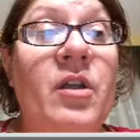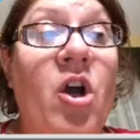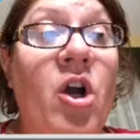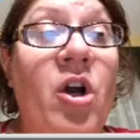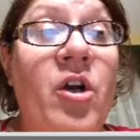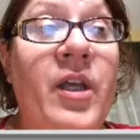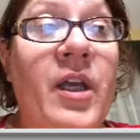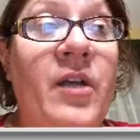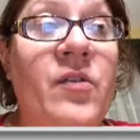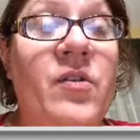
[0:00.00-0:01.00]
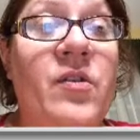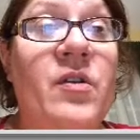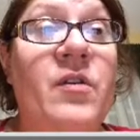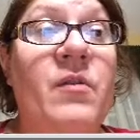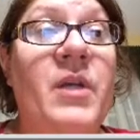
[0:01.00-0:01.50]
the car
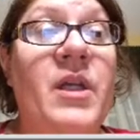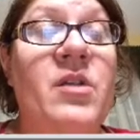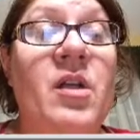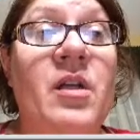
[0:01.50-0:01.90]
gets based